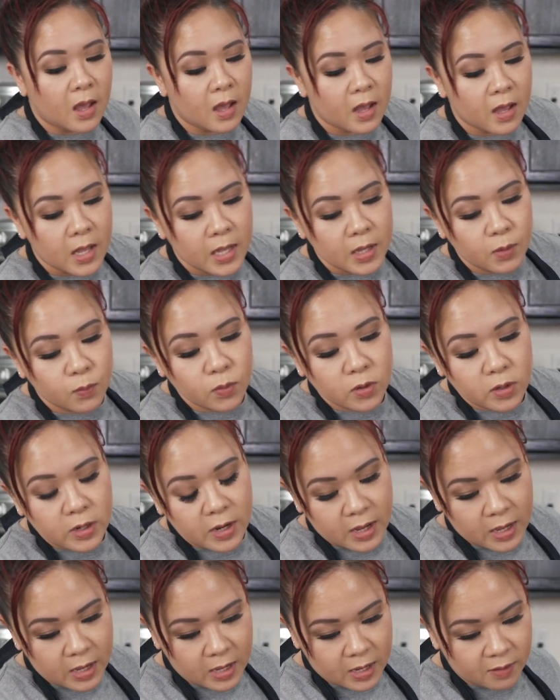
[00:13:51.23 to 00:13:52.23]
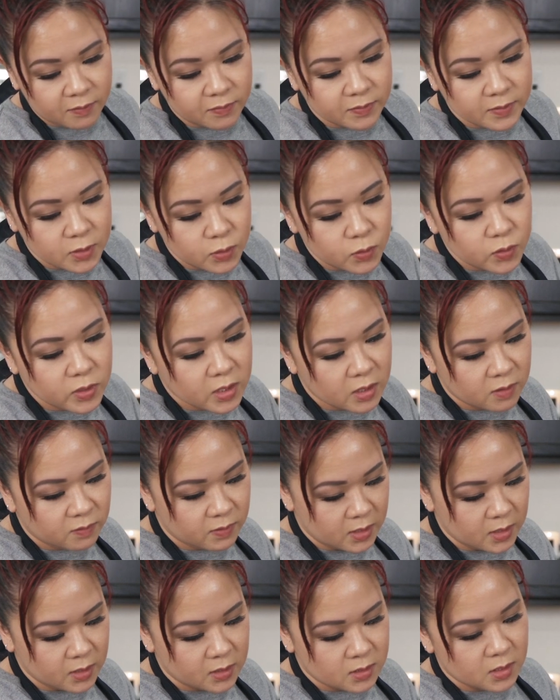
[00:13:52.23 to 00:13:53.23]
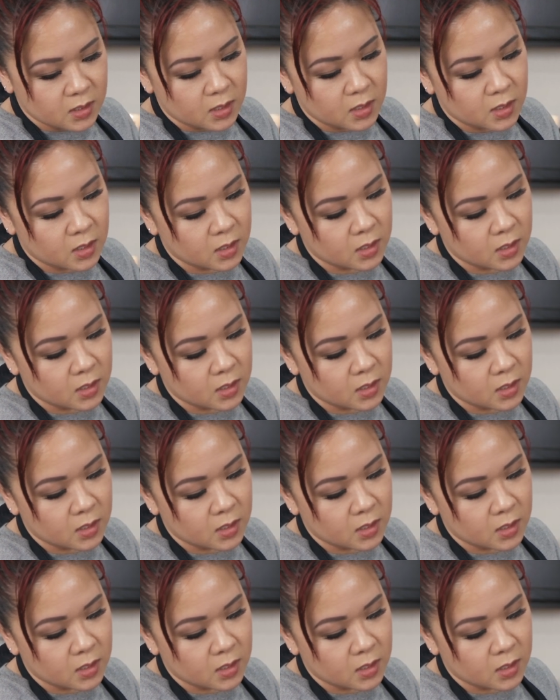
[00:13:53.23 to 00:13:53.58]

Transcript: I would have to give it